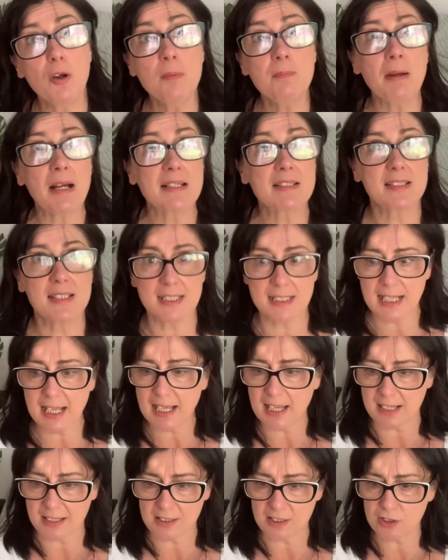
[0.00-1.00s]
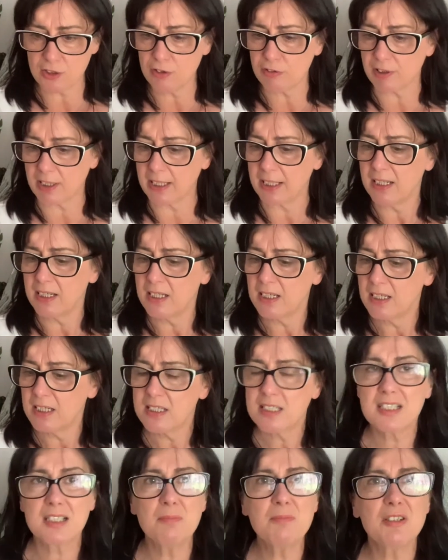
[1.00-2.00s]
back to the tan, sorry.
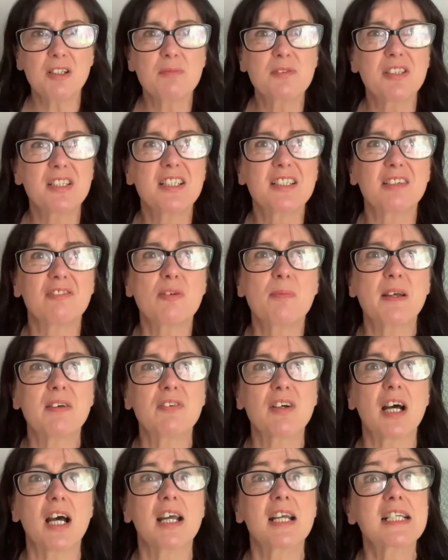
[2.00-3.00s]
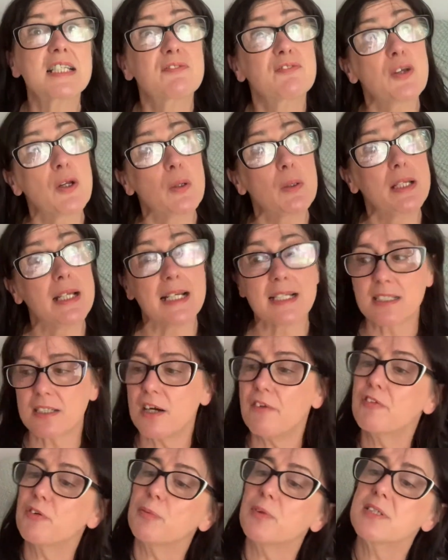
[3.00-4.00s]
Sometimes you need to have a bit of an exfoliate
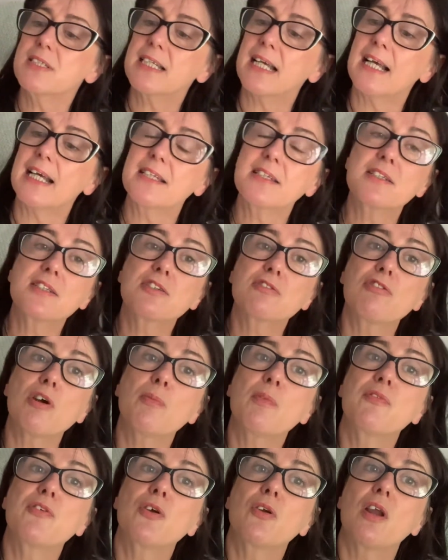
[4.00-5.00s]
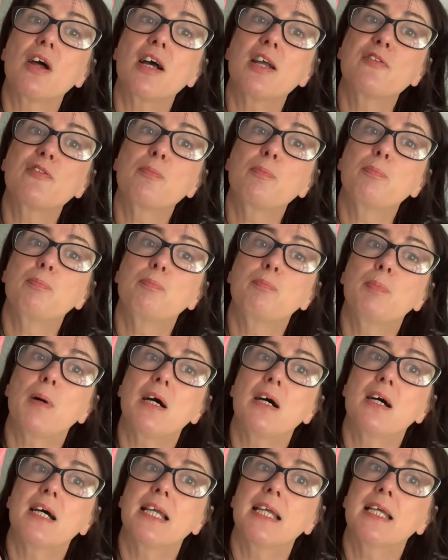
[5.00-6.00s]
afterwards, and Scrub of Your Life
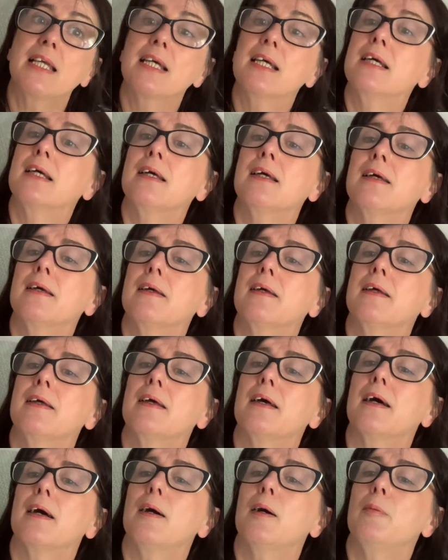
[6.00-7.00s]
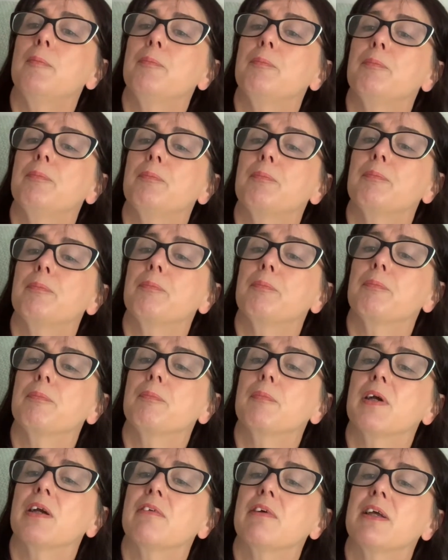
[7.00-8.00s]
by,
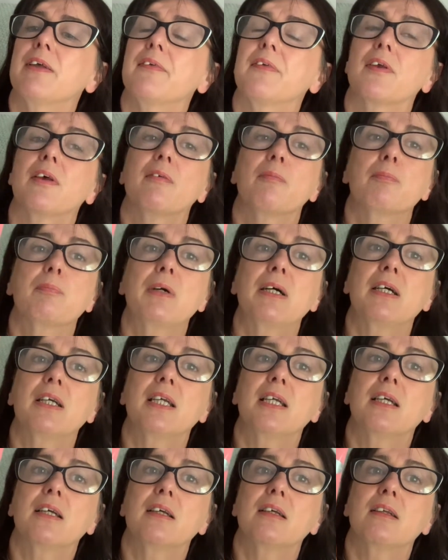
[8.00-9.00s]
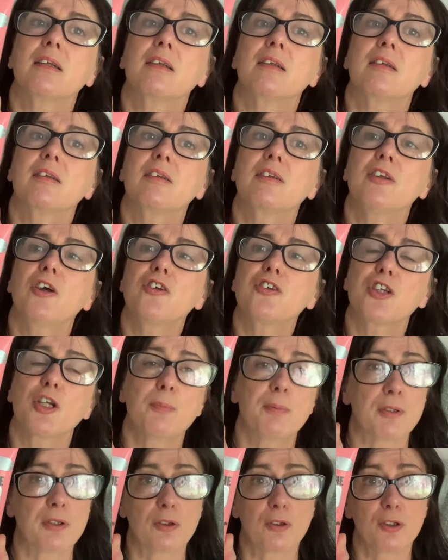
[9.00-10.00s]
where it is, by Soap
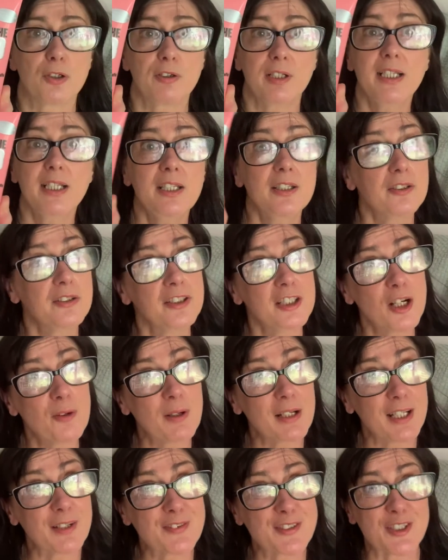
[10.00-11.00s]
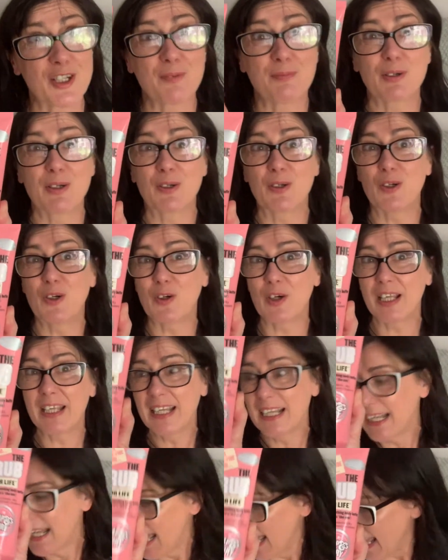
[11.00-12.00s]
and Glory. know I love Soap and Glory.
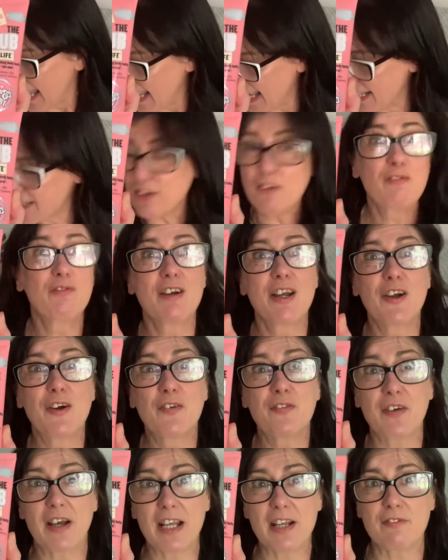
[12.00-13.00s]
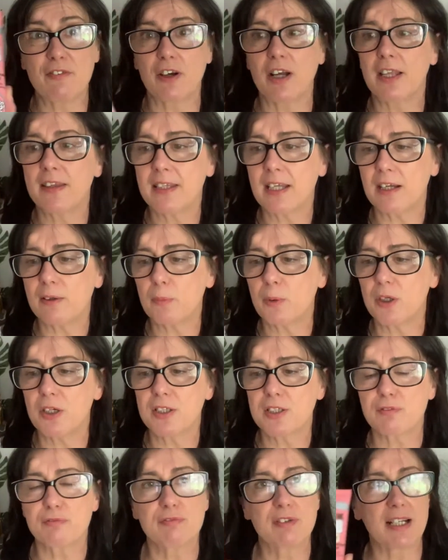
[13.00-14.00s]
Is a real favourite, and that works
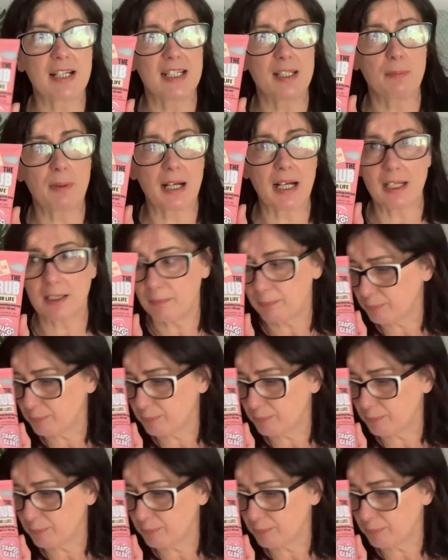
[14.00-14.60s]
really well.